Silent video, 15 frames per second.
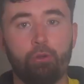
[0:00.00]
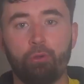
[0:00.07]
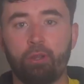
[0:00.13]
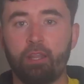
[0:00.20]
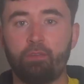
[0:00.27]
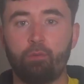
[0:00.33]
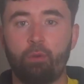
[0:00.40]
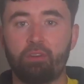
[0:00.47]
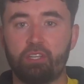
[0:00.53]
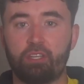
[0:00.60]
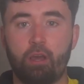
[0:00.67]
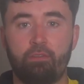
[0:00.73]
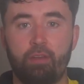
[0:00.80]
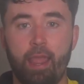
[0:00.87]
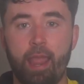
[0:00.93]
And if you want me to
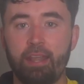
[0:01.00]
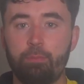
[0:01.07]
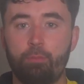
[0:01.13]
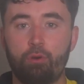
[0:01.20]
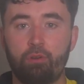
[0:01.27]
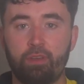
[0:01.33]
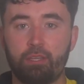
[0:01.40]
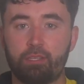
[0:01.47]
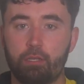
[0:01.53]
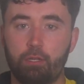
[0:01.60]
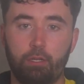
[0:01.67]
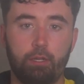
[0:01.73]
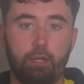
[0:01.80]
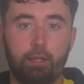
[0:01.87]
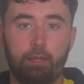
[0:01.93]
cover any more of it,
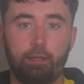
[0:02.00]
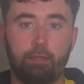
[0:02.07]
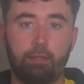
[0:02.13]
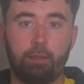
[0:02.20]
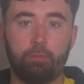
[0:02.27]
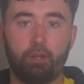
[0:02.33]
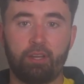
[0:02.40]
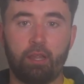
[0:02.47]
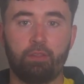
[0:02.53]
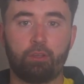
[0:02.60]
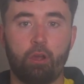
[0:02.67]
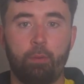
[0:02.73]
let me know down in the